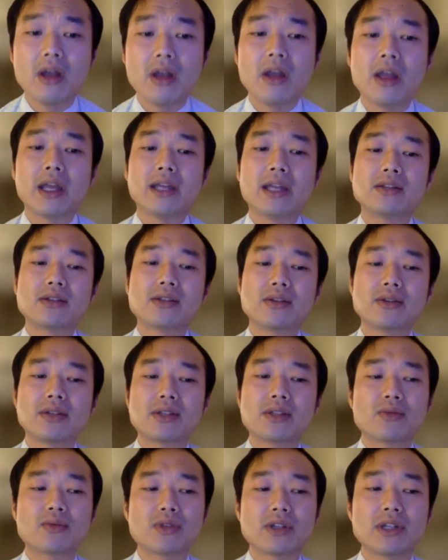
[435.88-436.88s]
And so
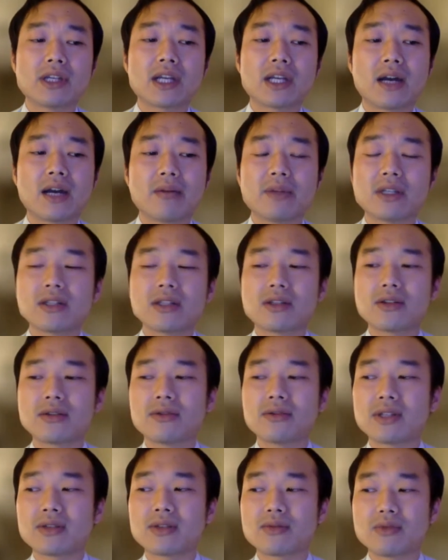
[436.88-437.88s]
it's really coming to
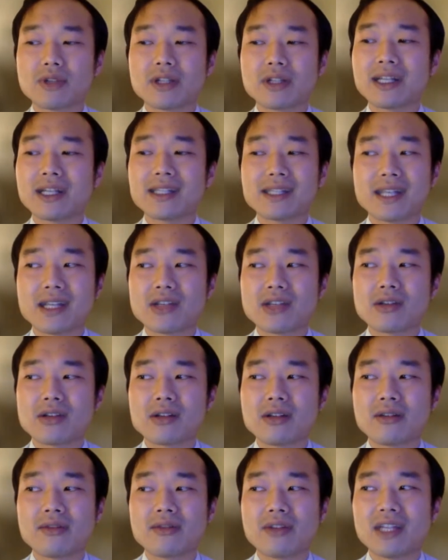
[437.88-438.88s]
this realization
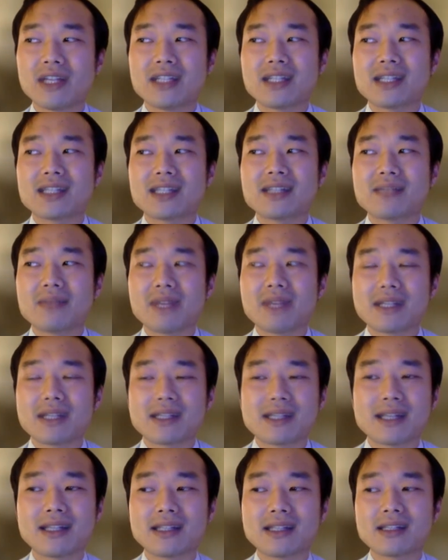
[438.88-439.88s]
of it doesn't make
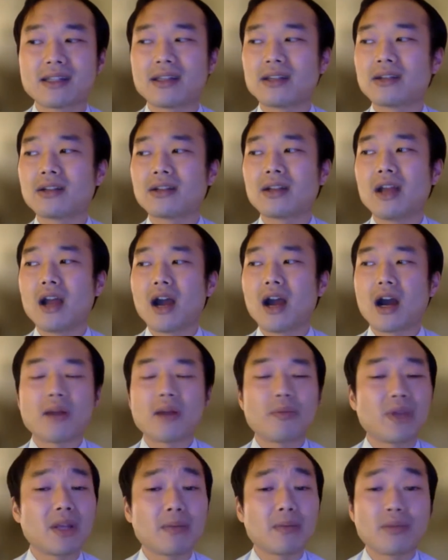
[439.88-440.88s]
sense that our
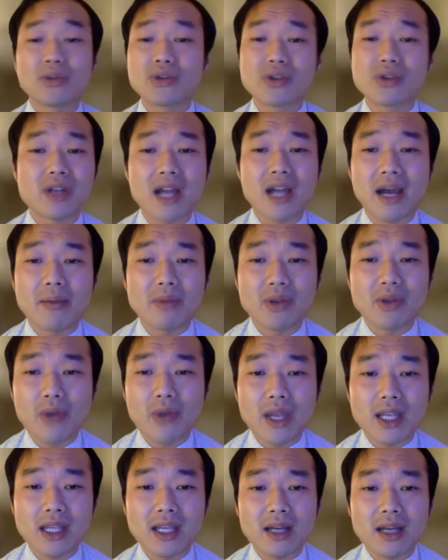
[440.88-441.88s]
people should not be
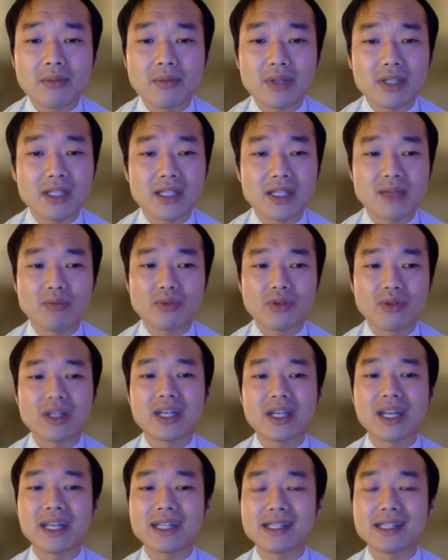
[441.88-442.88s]
waking up in deep-rooted
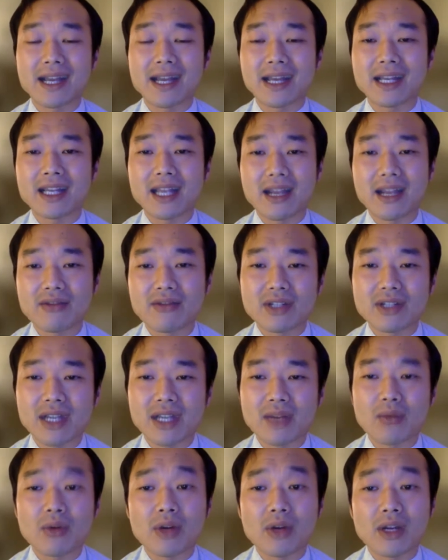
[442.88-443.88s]
anxiety every day
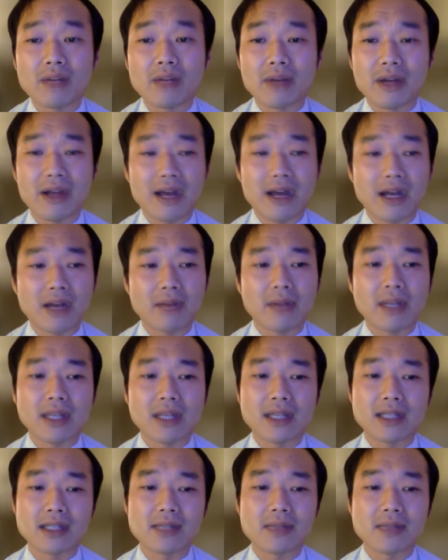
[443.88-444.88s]
worrying about how to make
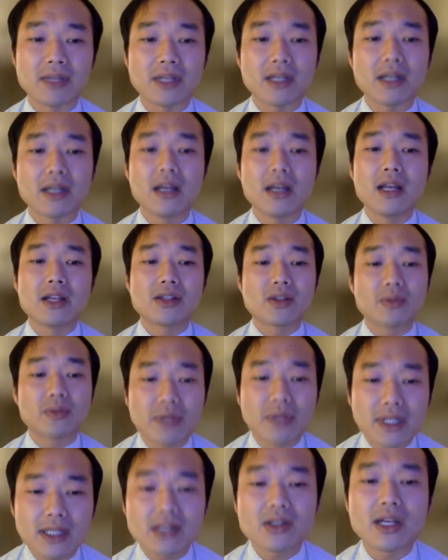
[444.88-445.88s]
ends meet. So
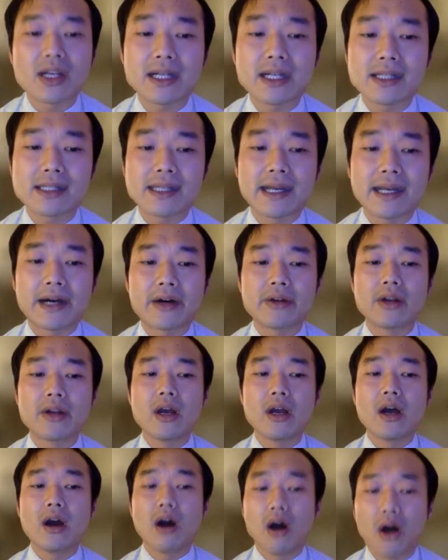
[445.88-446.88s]
please check us out.
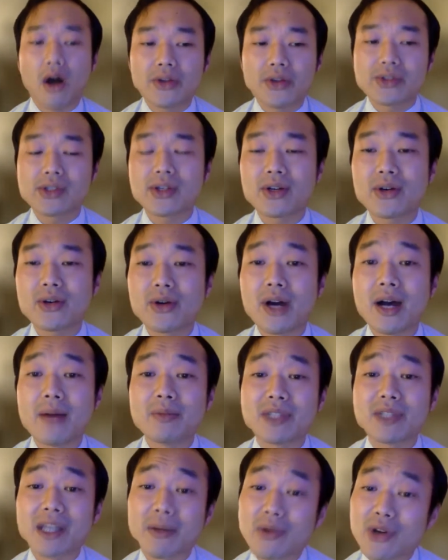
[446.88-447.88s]
Also,
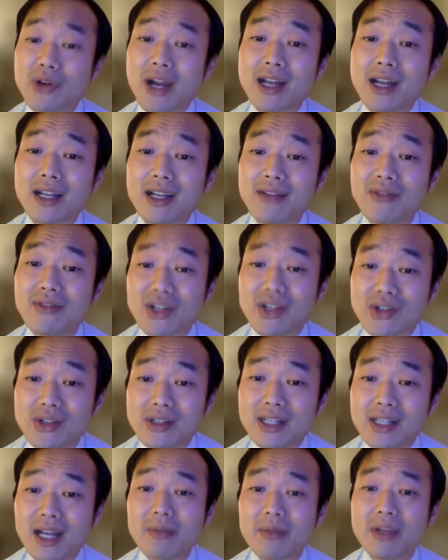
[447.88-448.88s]
Democratic
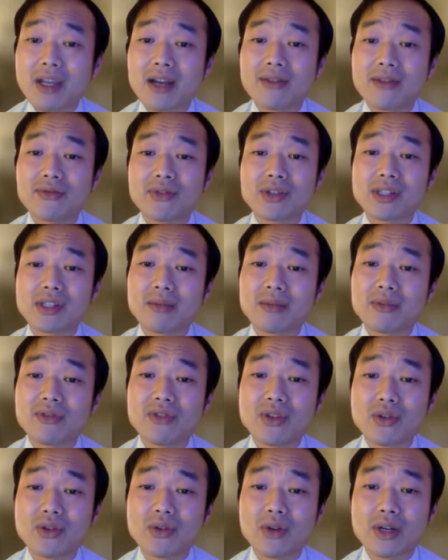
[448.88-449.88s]
conventions coming up for some of
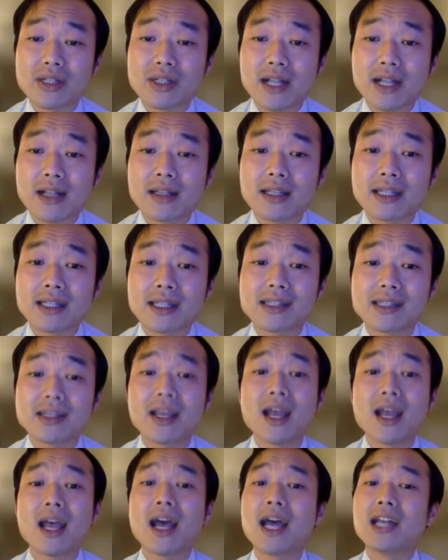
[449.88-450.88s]
you who are delegates.
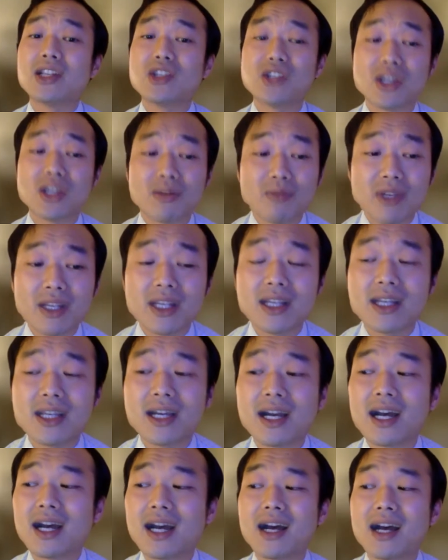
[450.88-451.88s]
Jimmy
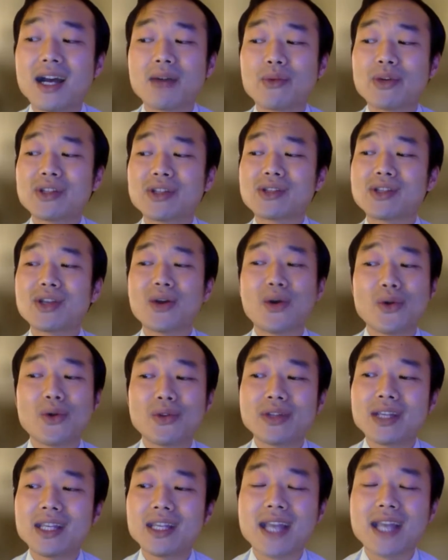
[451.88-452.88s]
was the
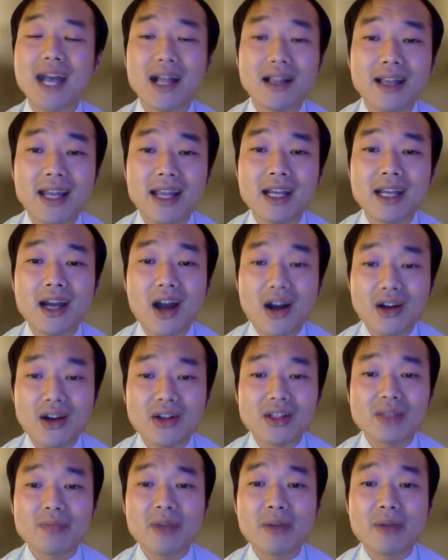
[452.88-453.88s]
only LA
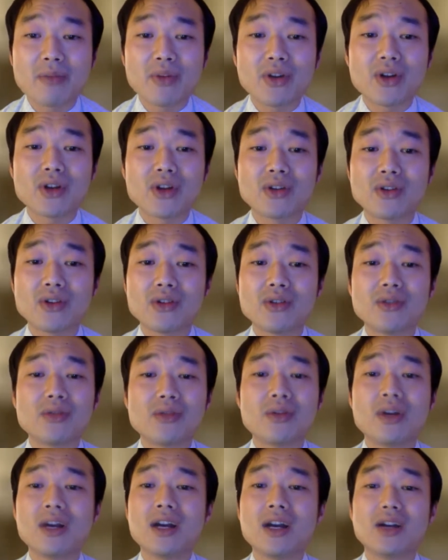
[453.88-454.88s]
Congress member
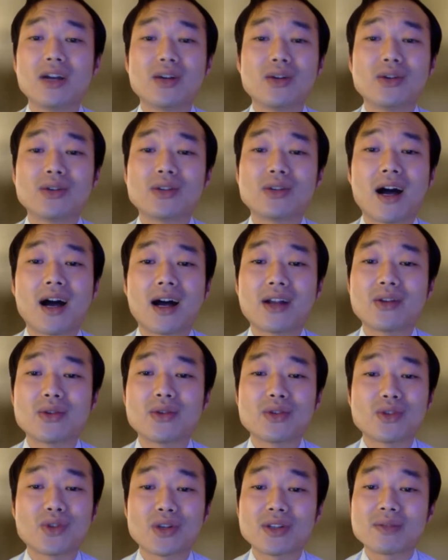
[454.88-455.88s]
whose auto
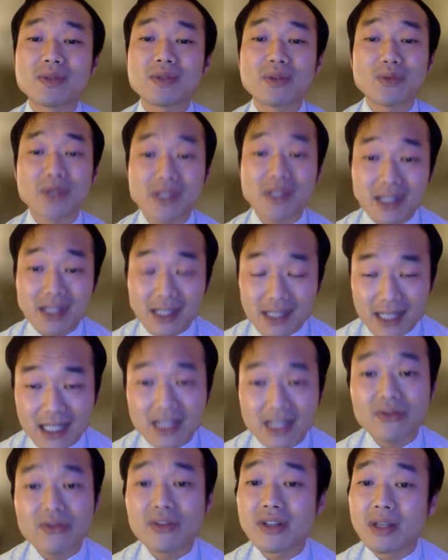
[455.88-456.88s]
endorsement was
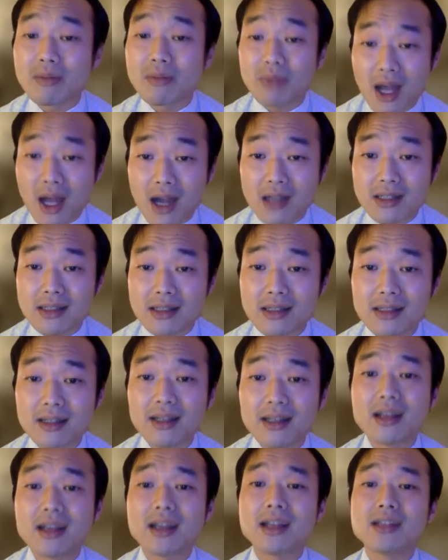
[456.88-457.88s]
successfully blocked.
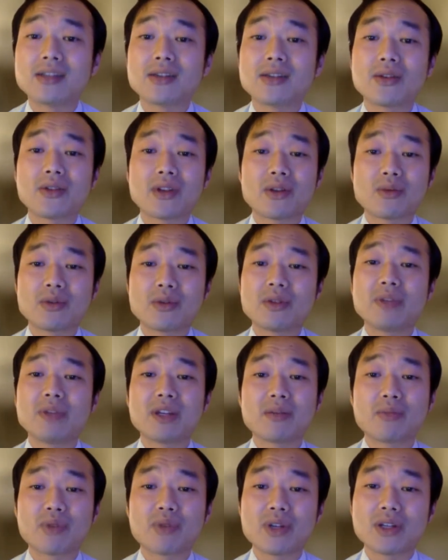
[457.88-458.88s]
And so there will be
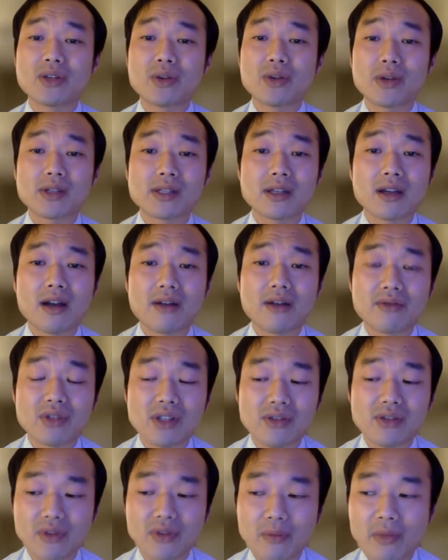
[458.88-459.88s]
a pre-endorsing conference
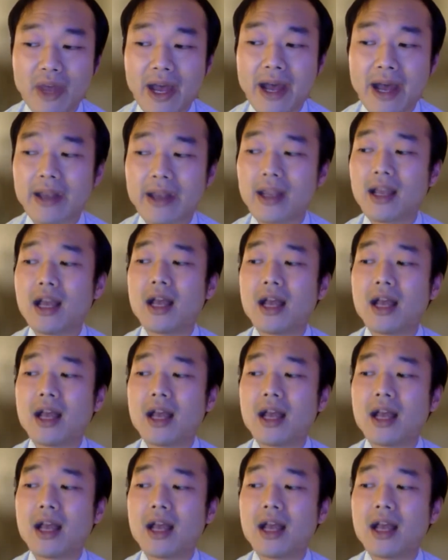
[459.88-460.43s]
from that.